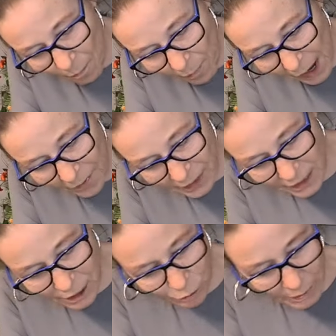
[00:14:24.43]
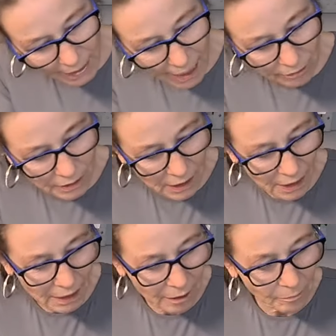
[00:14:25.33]
like these coming out
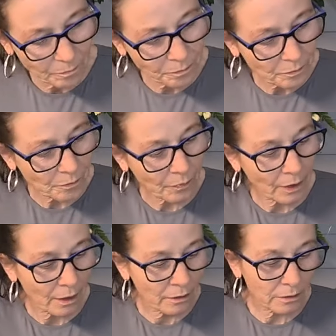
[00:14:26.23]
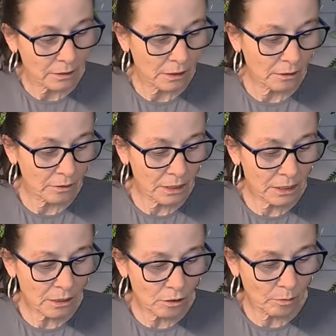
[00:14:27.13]
here. So
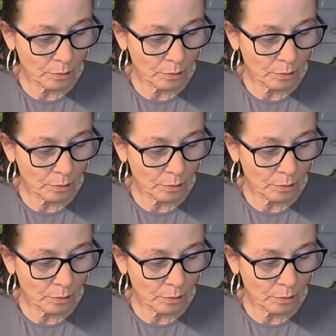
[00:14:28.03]
these are